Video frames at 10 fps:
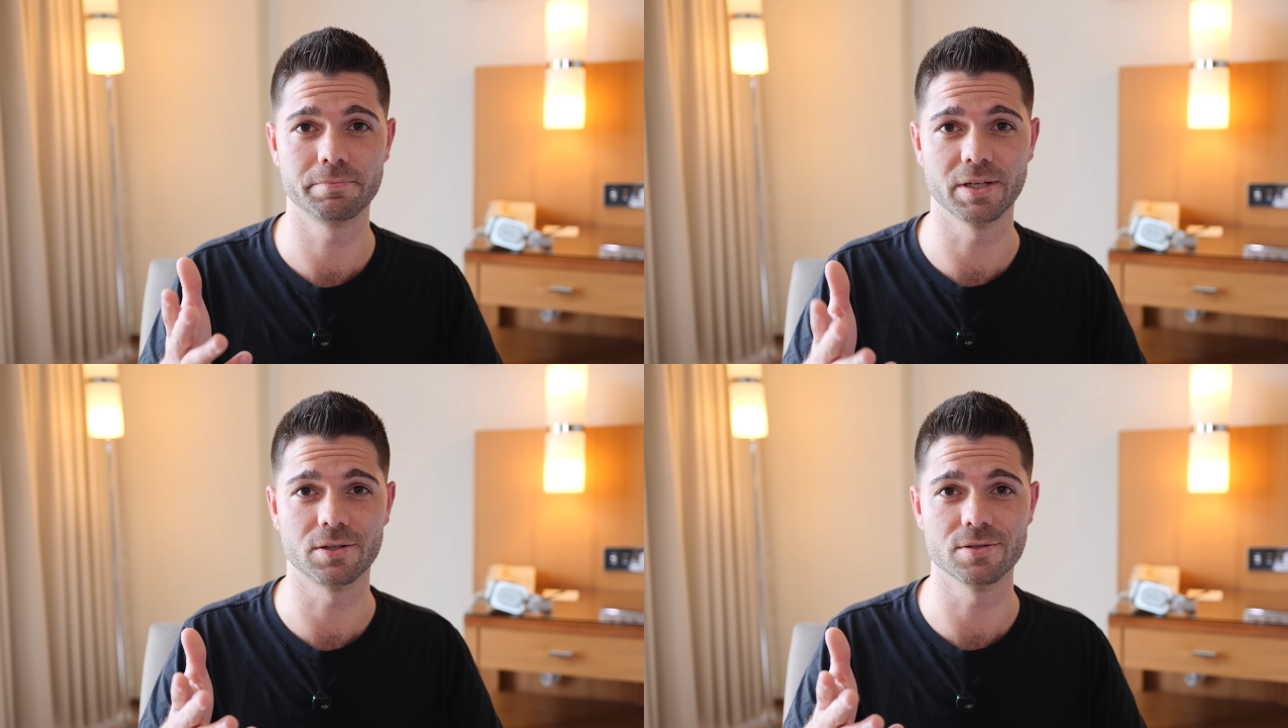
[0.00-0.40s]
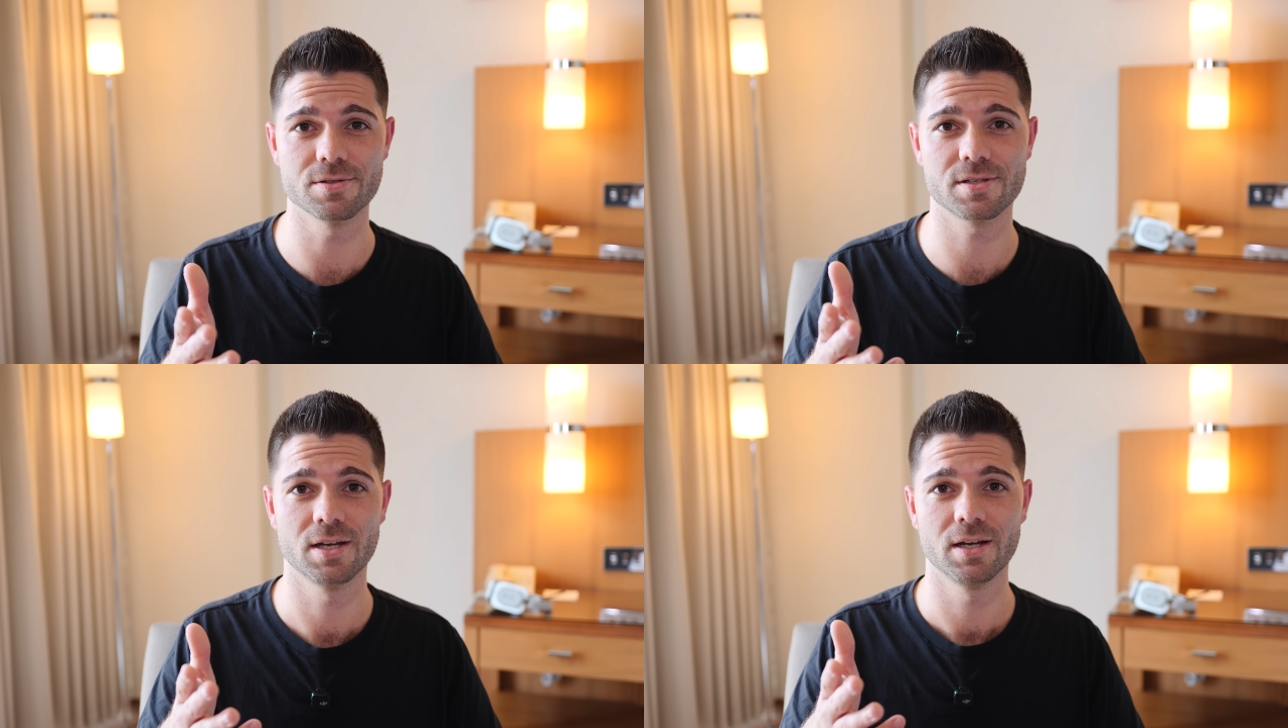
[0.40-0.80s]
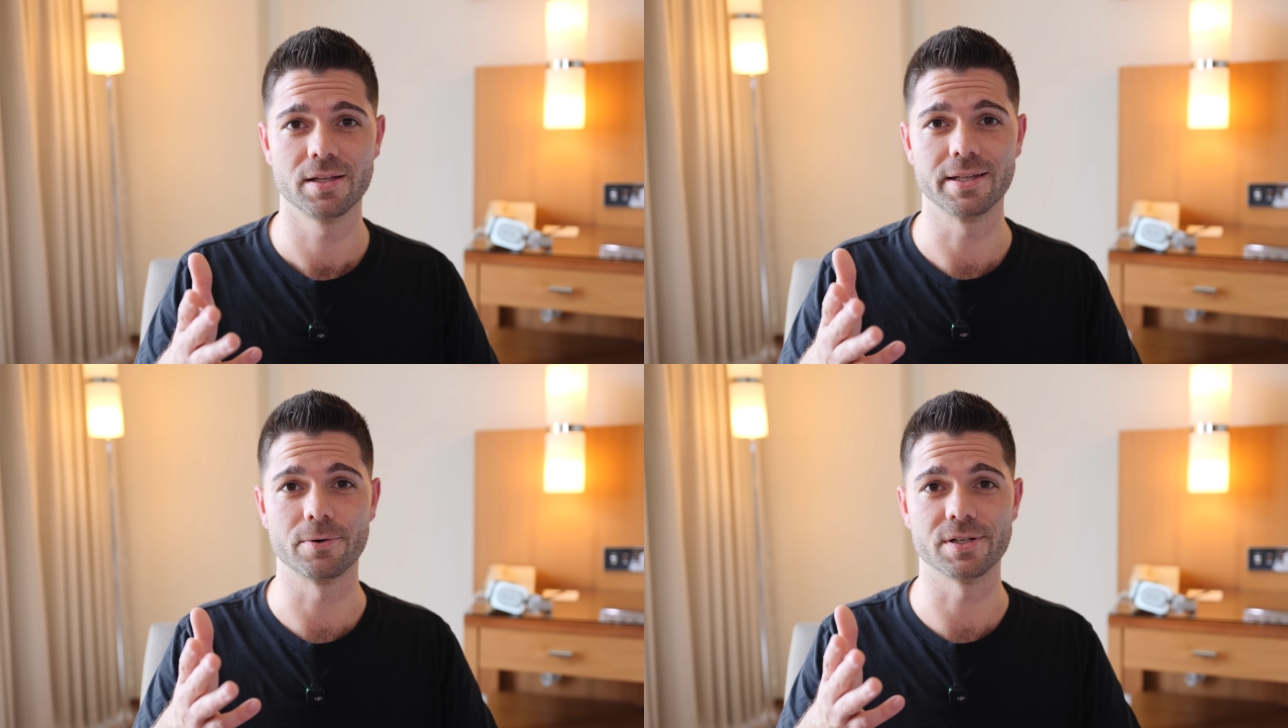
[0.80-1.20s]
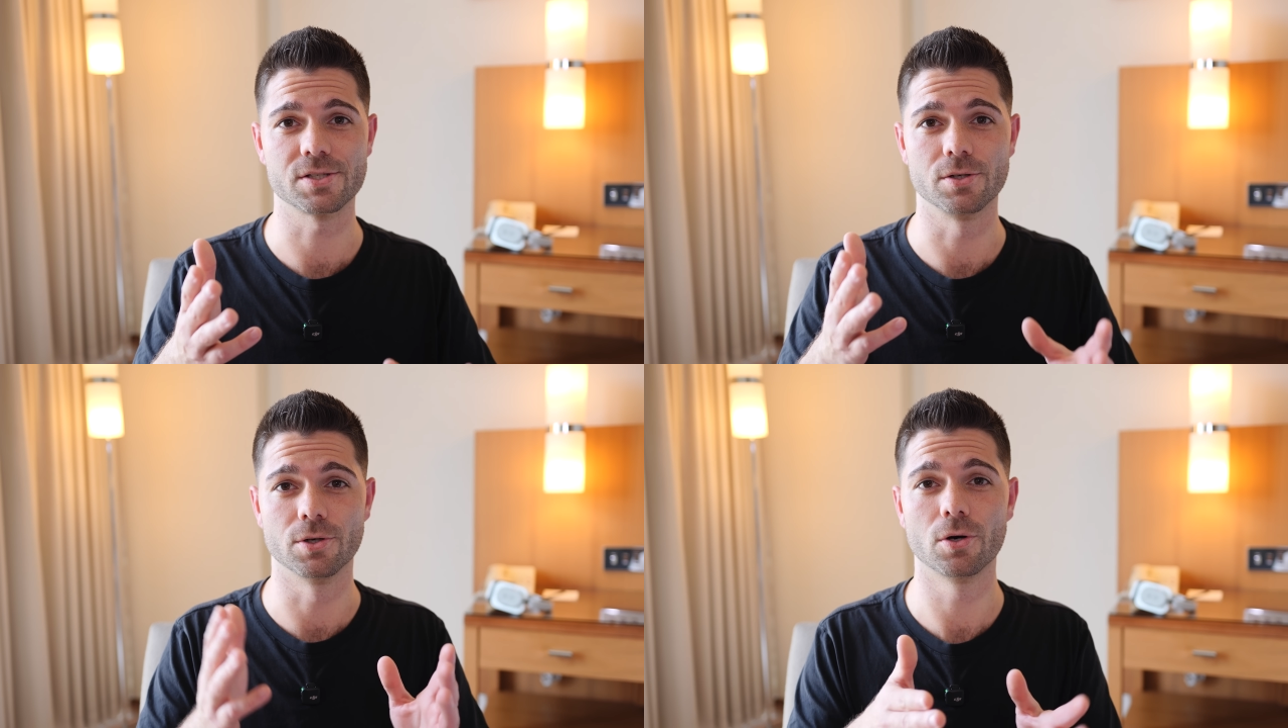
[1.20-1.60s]
because there
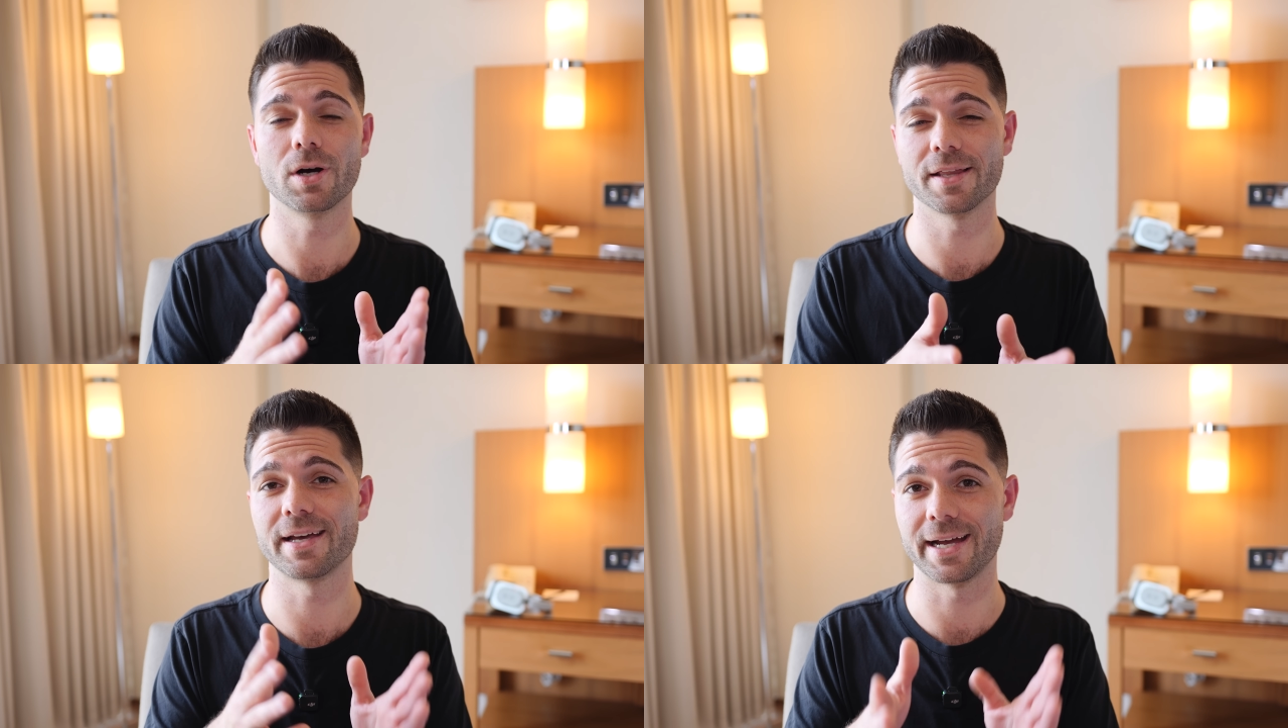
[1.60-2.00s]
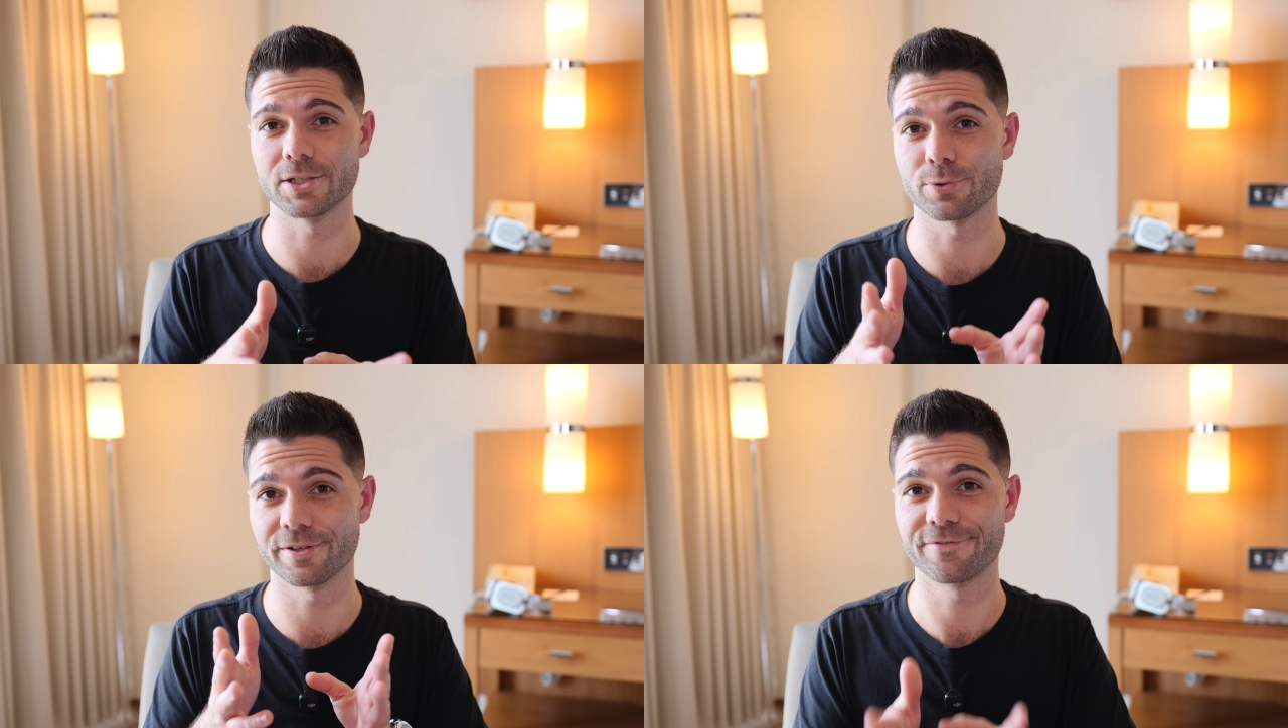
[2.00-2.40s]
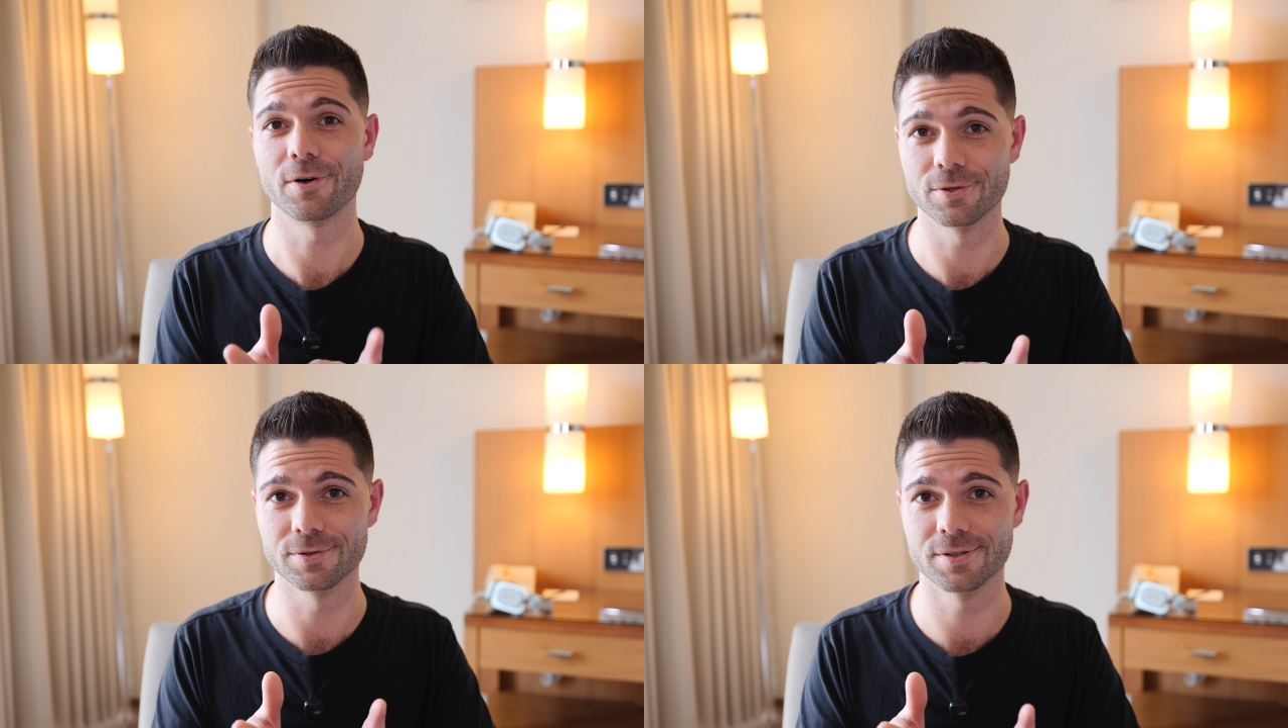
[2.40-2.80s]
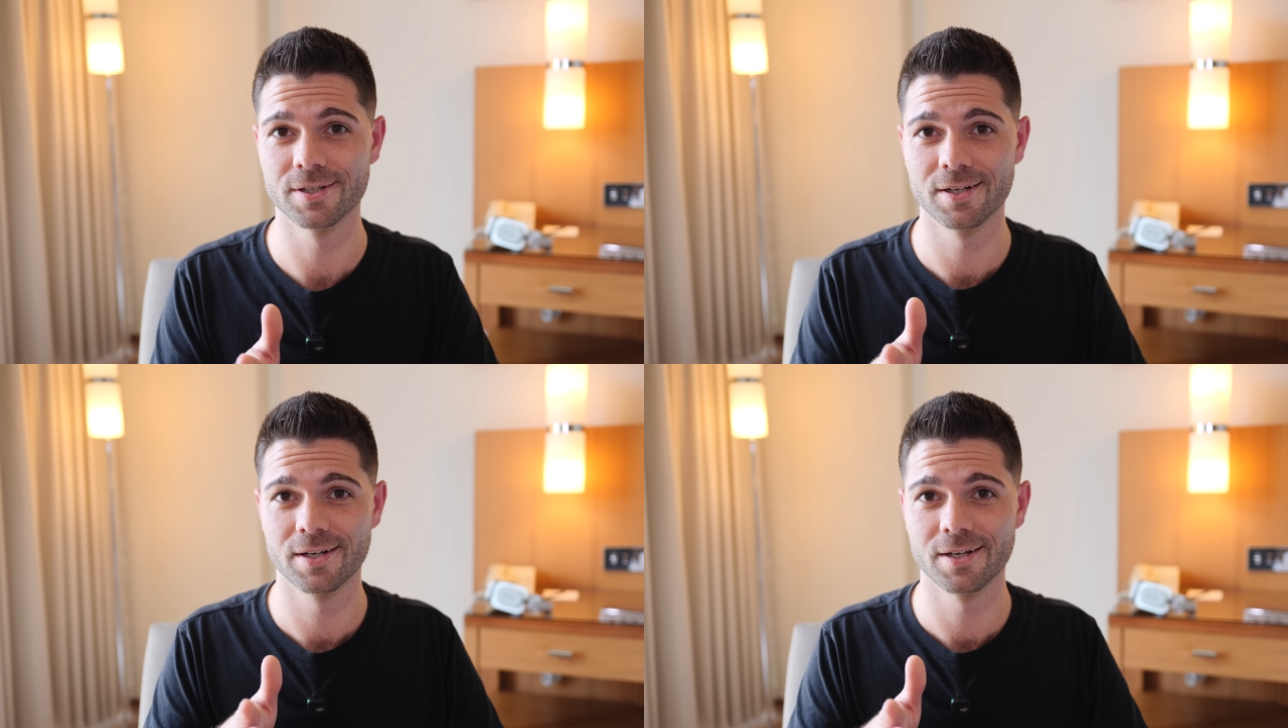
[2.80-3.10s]
is no other Android phone